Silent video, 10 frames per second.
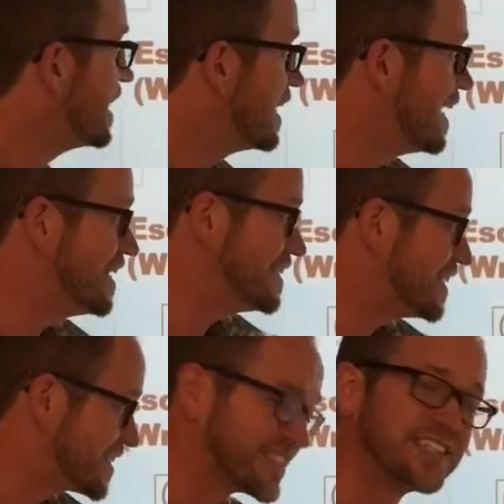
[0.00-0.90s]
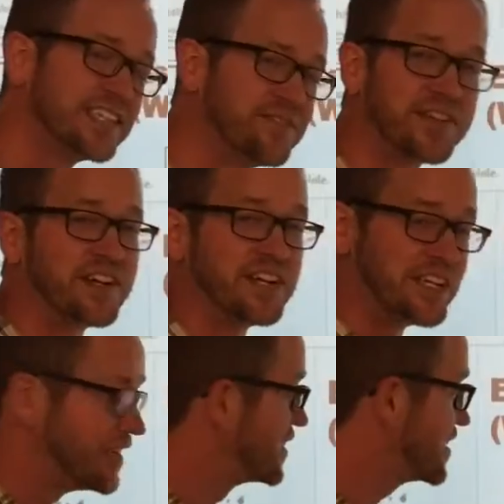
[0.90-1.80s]
it does still live there,
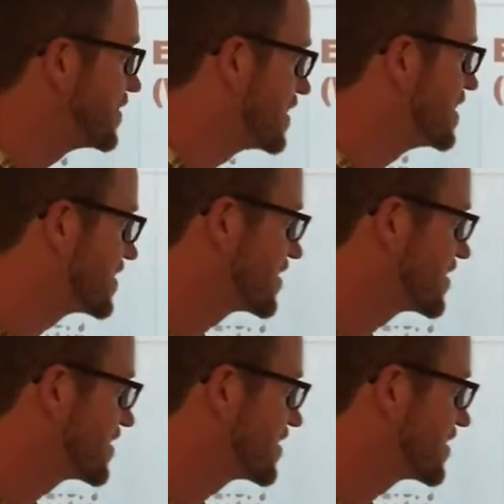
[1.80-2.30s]
and it'll even